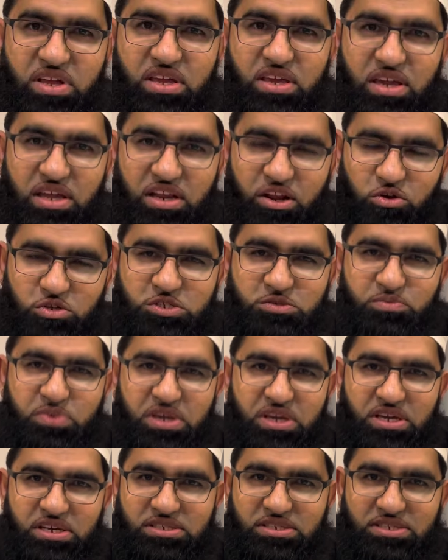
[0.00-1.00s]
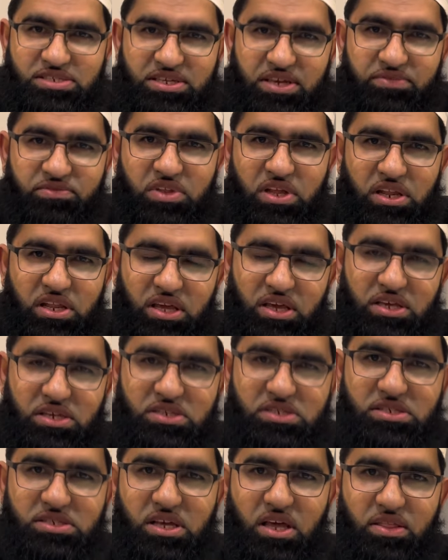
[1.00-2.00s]
Keynote speakers this evening
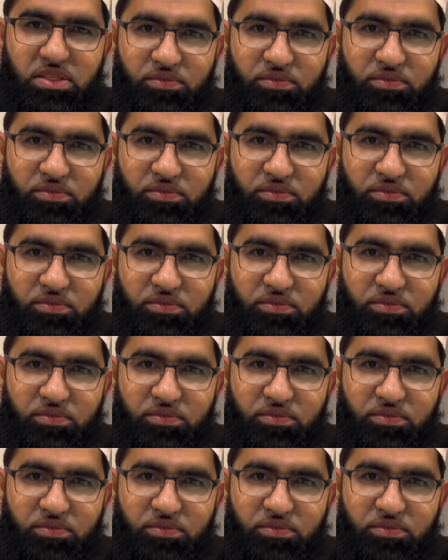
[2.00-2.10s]
is